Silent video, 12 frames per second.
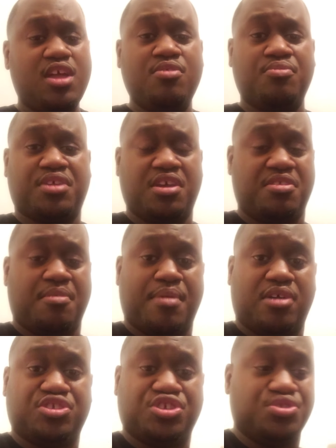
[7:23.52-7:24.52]
Don't care nothing
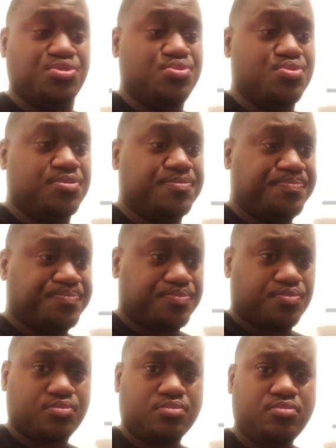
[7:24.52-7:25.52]
about you
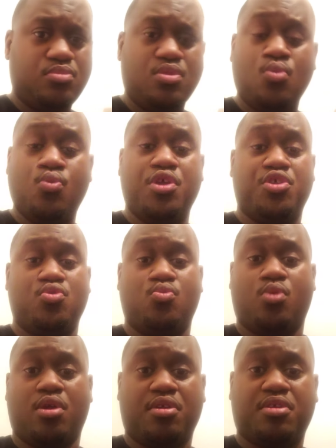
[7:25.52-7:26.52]
where you
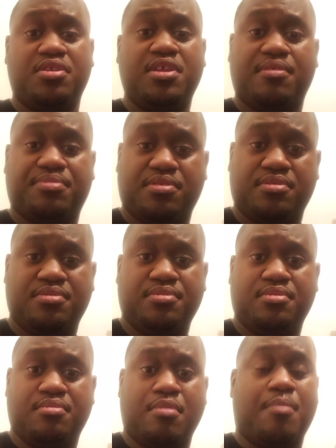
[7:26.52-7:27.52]
work or nothing.
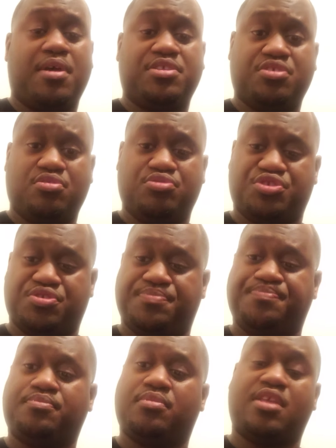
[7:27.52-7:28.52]
Remember I told you,
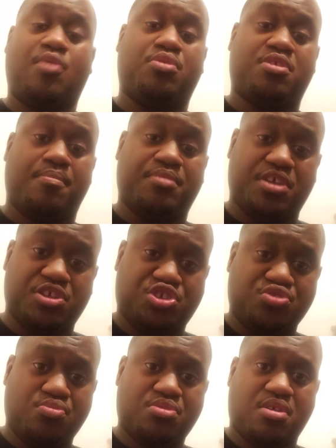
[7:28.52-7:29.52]
they will come
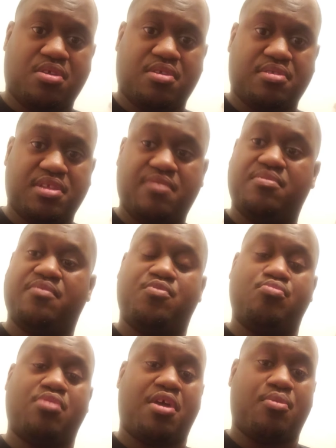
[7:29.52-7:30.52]
get your car, even if
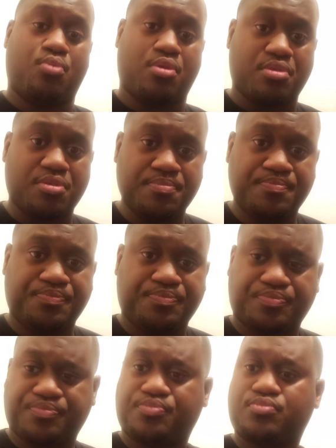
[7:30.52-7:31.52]
you at work.
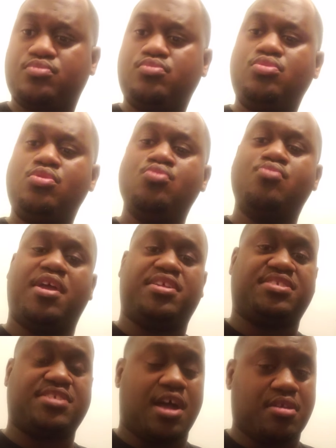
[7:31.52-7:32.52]
You had
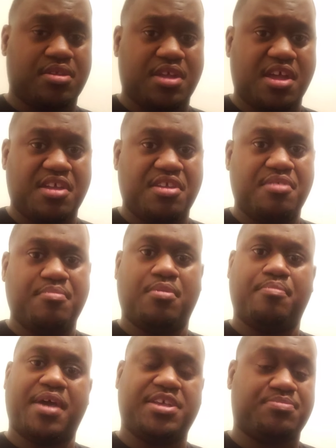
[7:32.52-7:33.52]
a soccer game
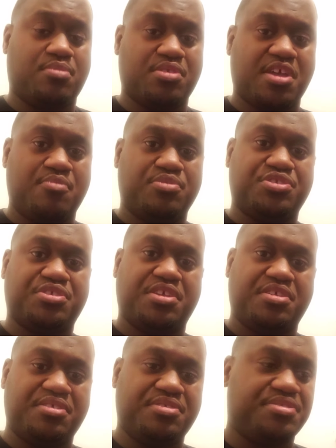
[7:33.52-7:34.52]
or basketball game with your
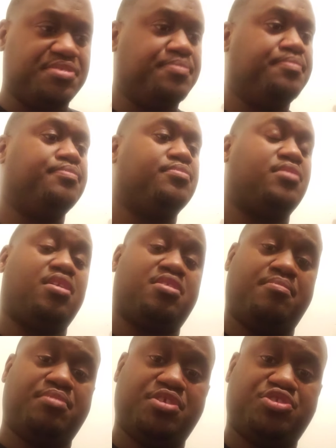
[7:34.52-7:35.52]
kids, they
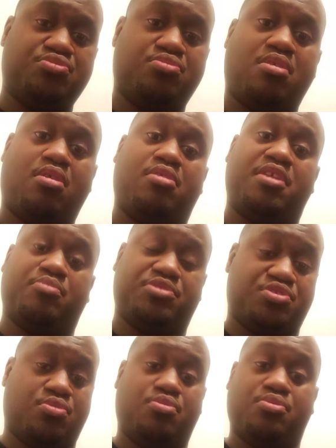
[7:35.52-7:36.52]
come get your car and they
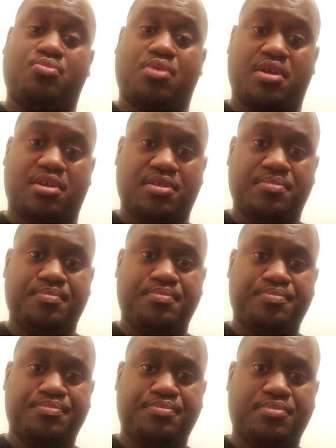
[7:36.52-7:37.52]
would tow it away.
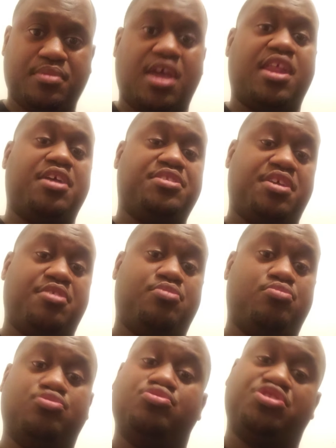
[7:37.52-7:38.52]
And they'll tell
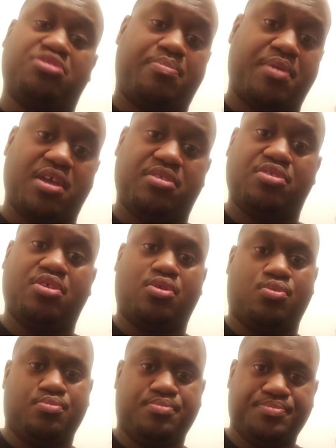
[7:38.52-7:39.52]
you you should have paid to know.